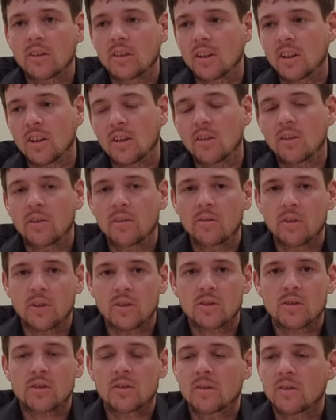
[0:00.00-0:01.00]
the
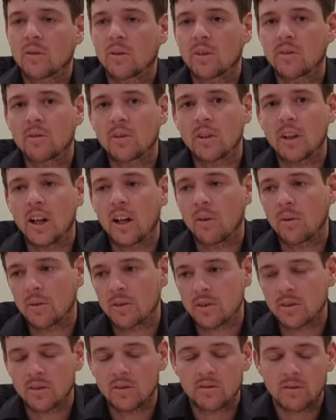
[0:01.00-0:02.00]
first 24
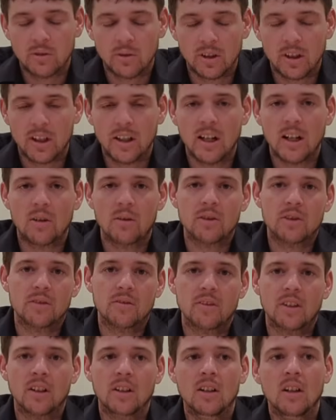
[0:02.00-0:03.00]
hours or 48 hours, if
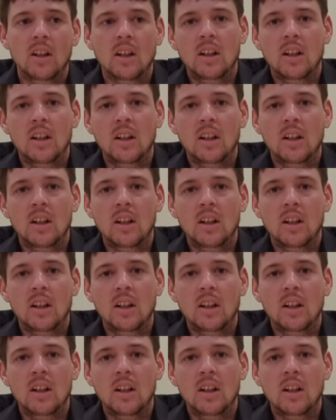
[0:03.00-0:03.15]
they